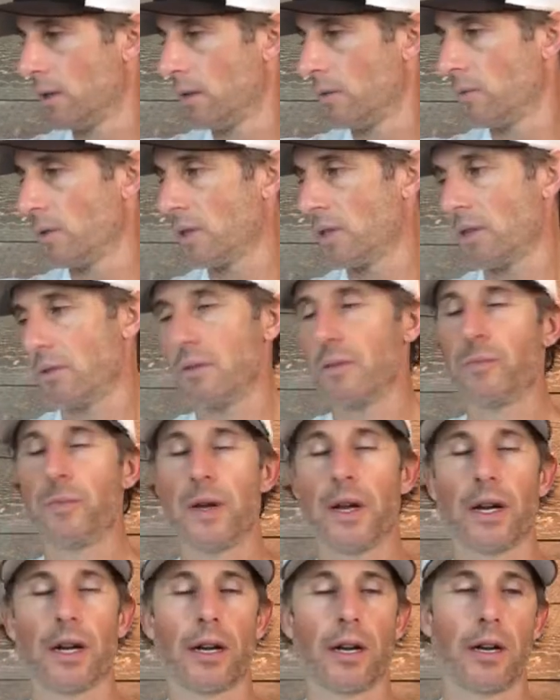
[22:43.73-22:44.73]
Wish it was
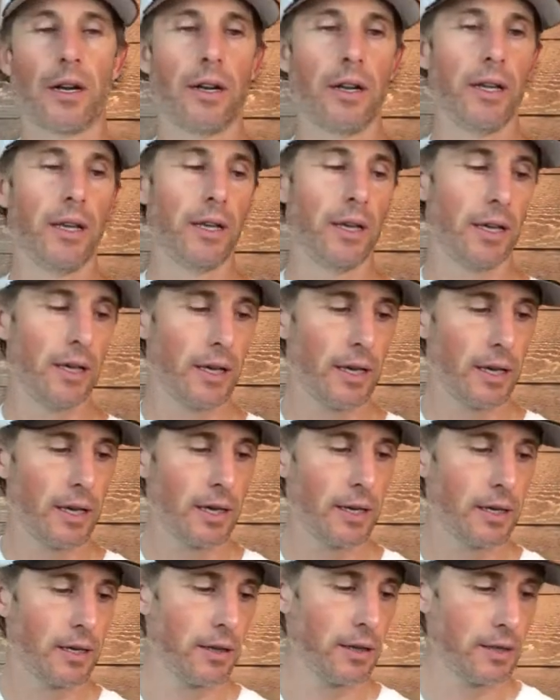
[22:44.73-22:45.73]
bigger in
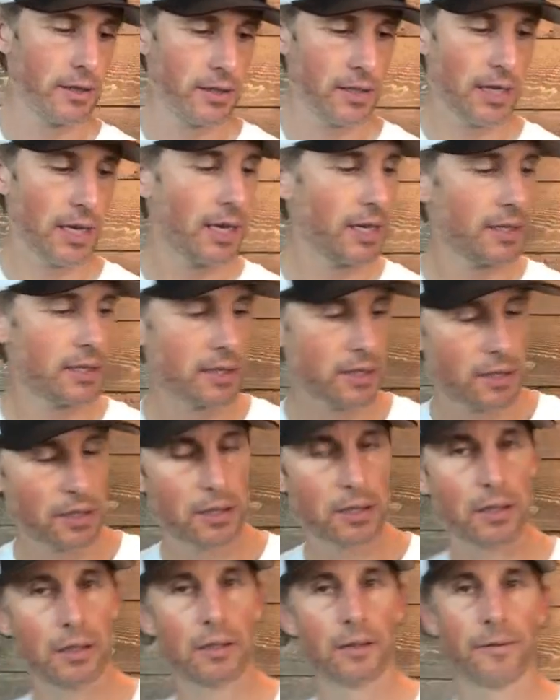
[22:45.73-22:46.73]
the
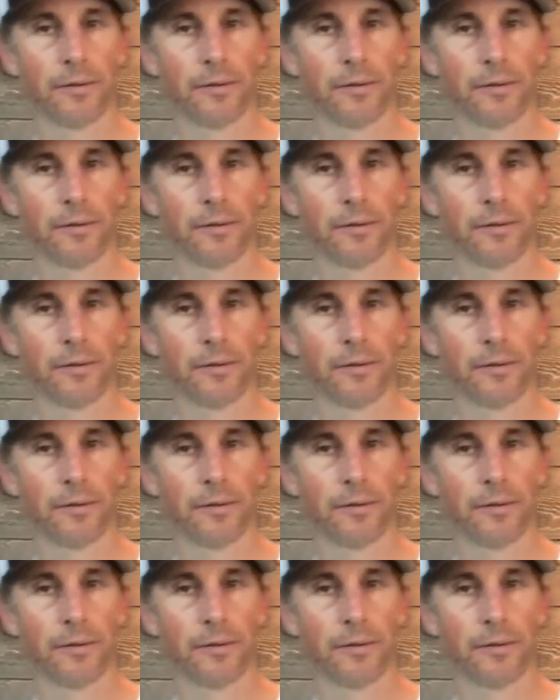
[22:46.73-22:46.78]
States,